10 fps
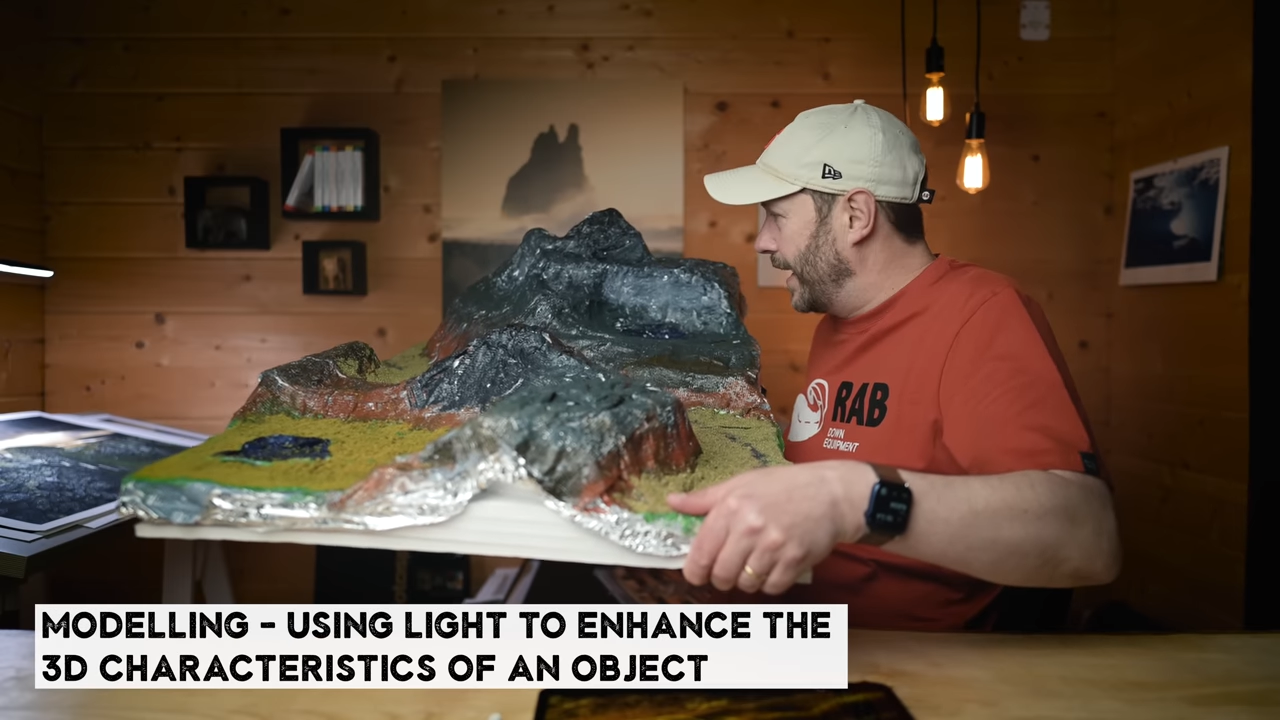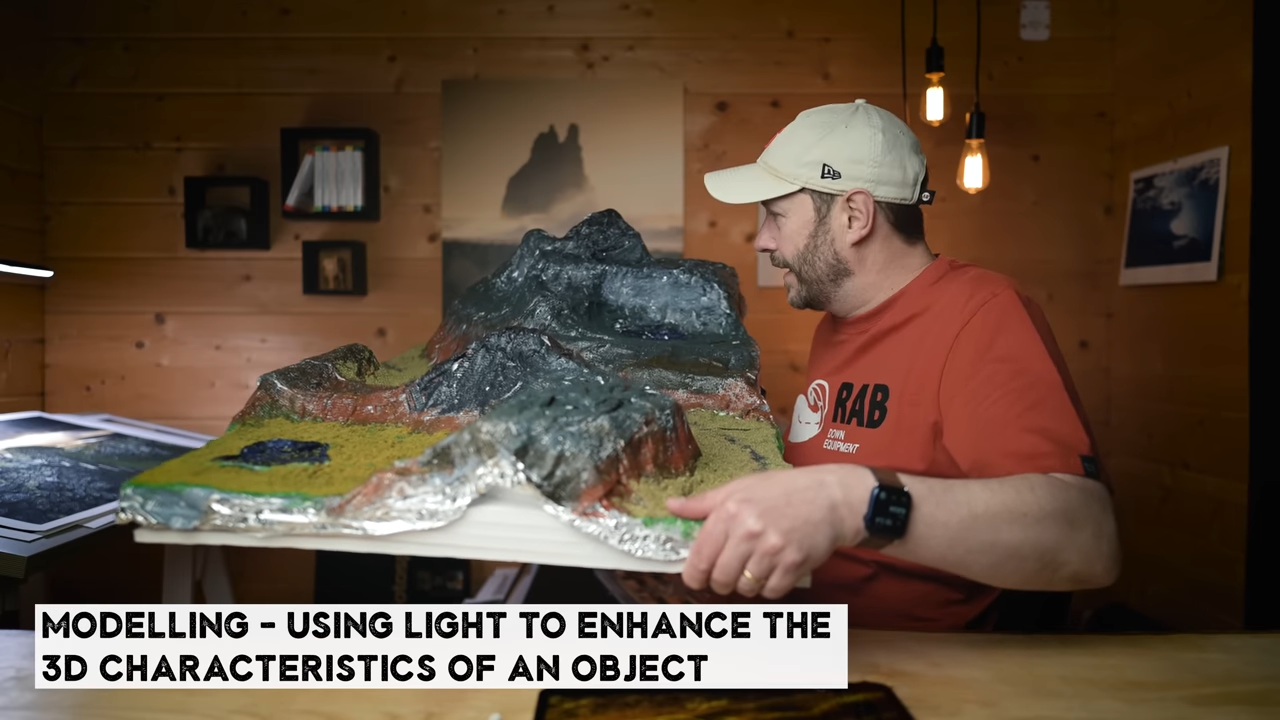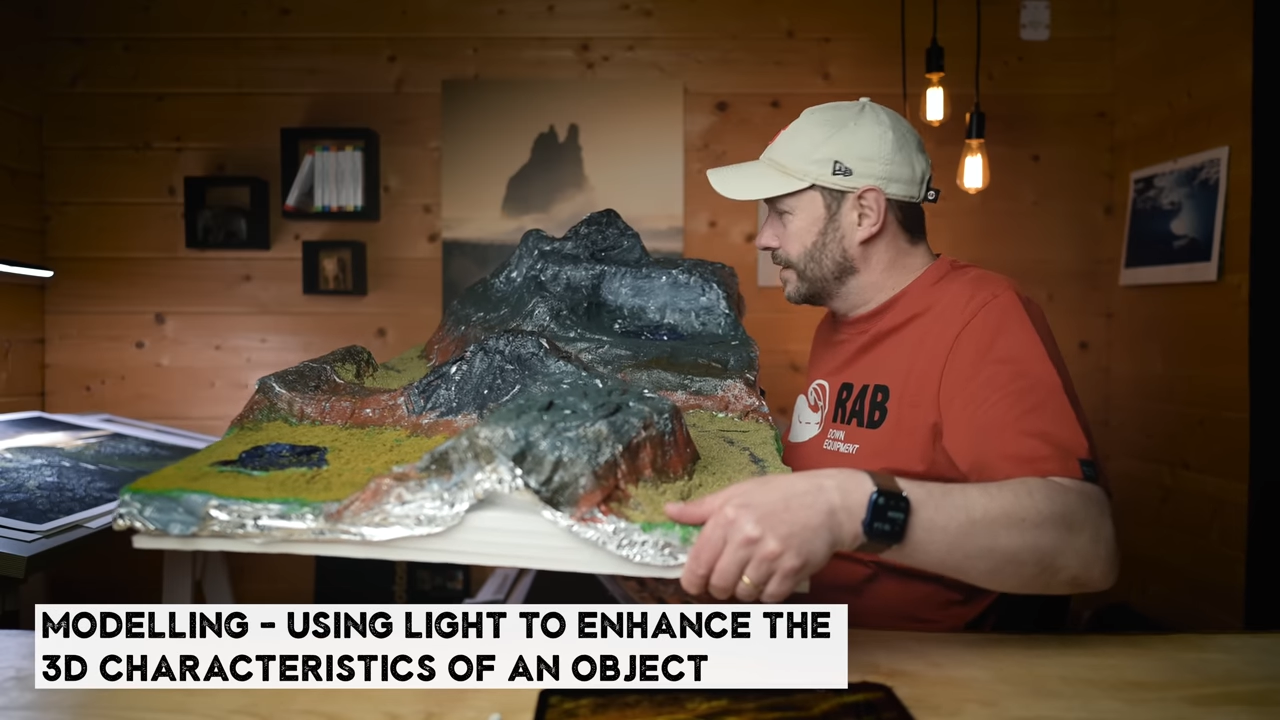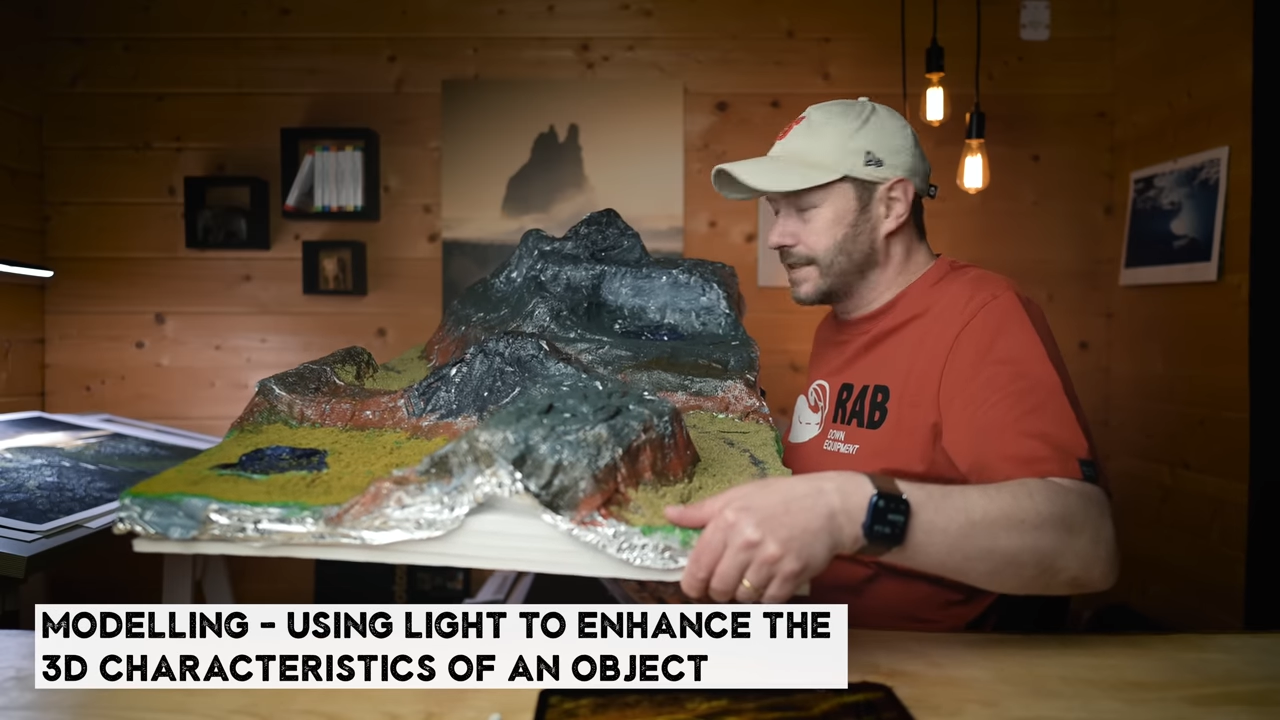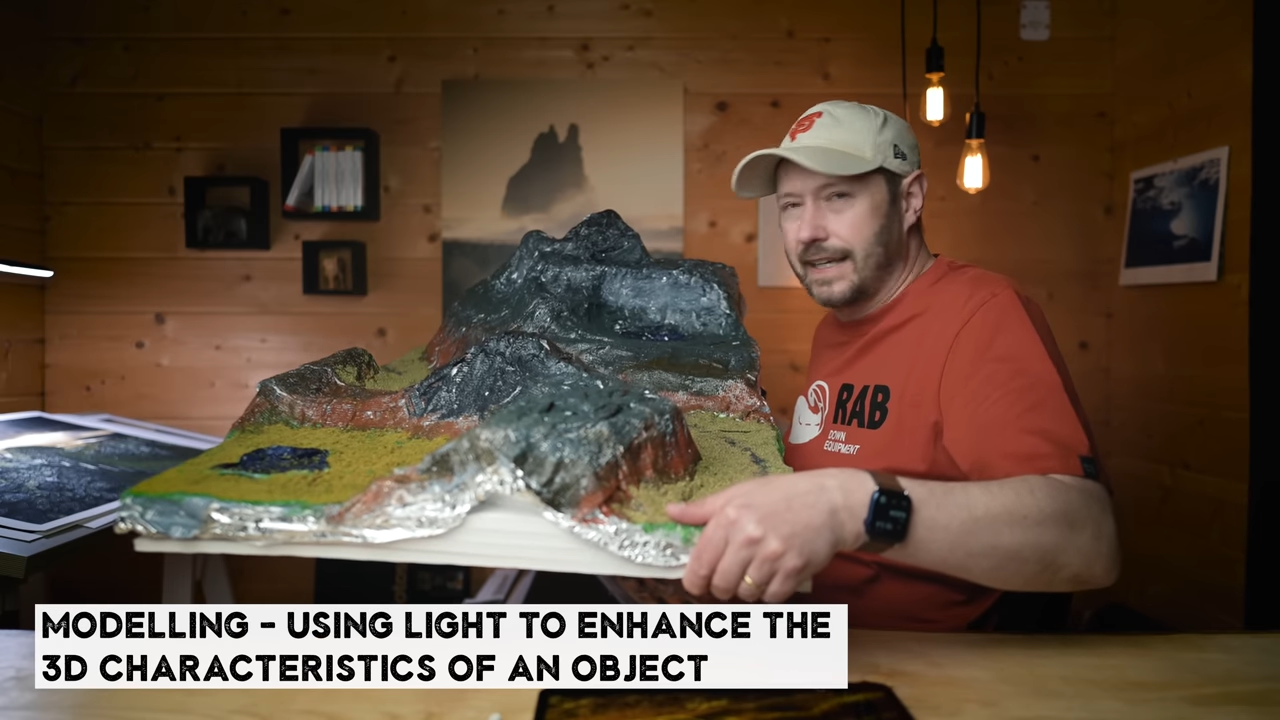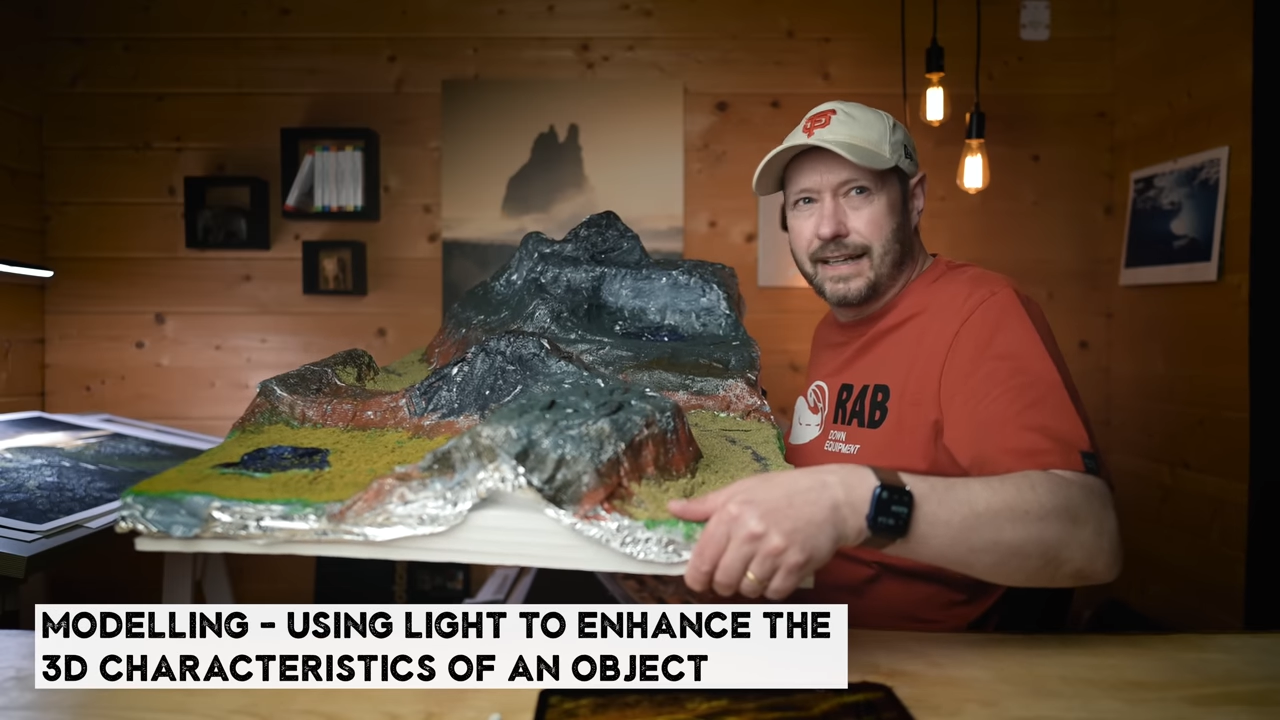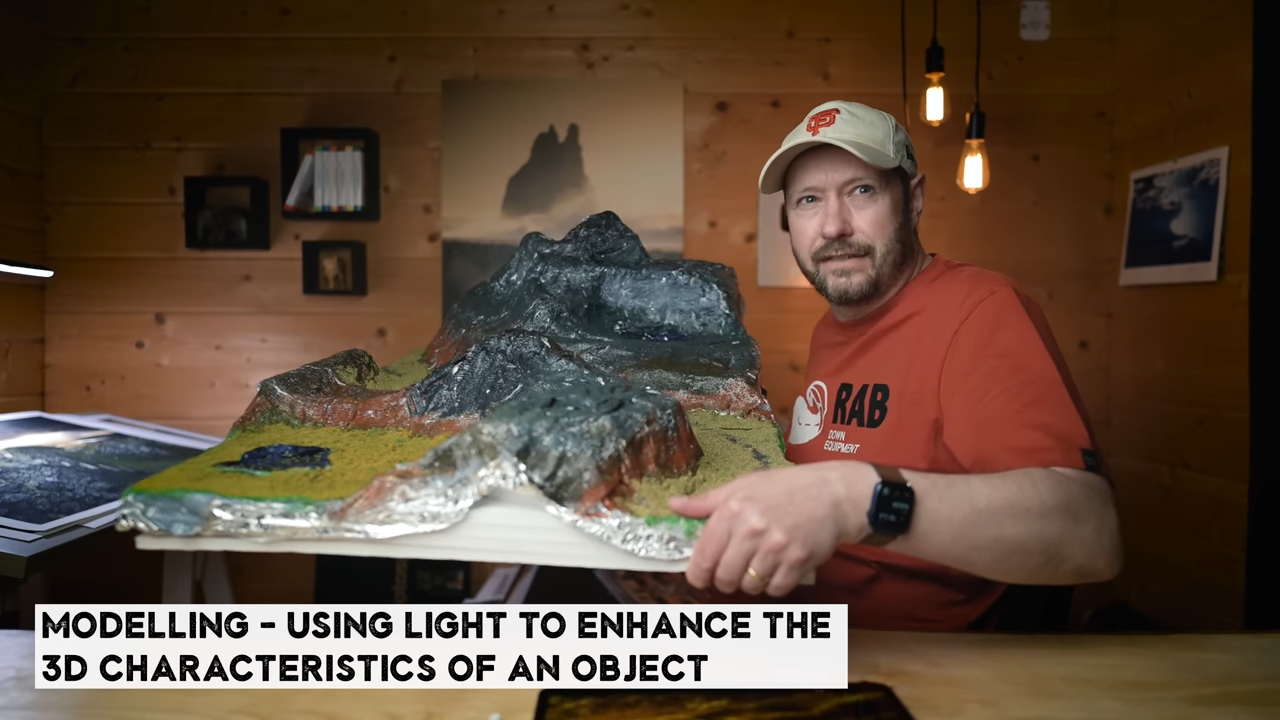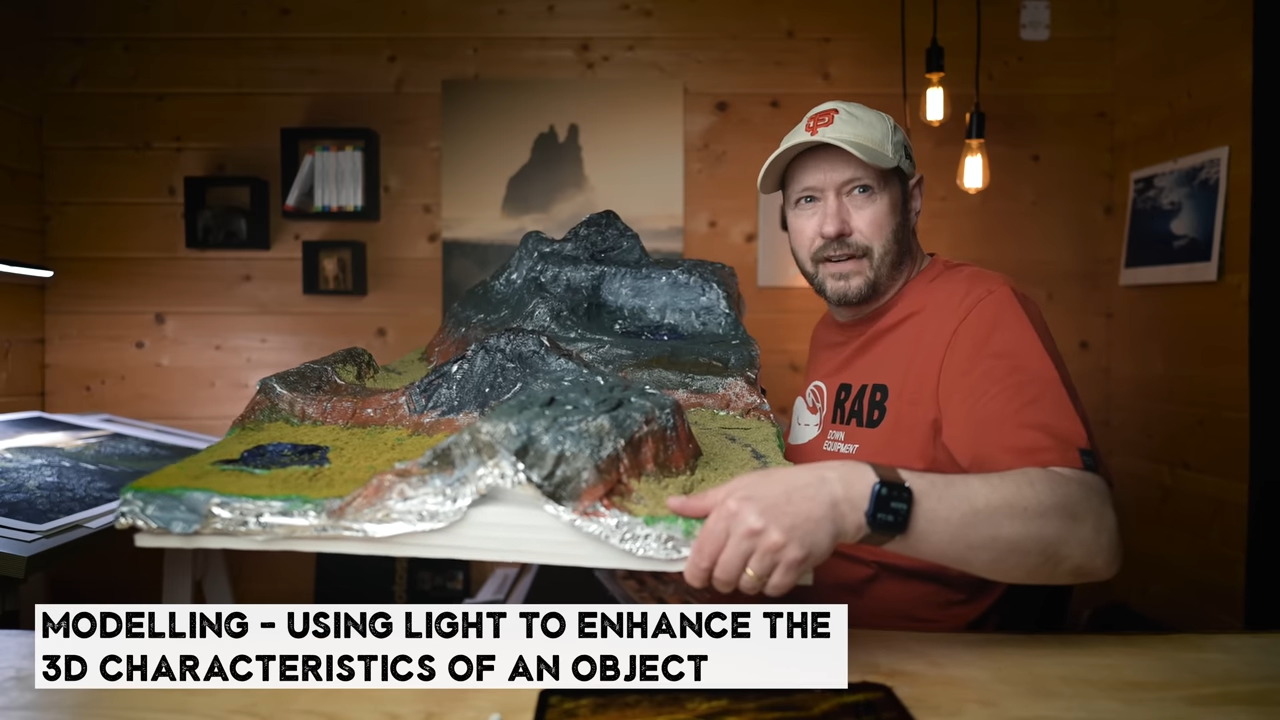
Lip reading: hillside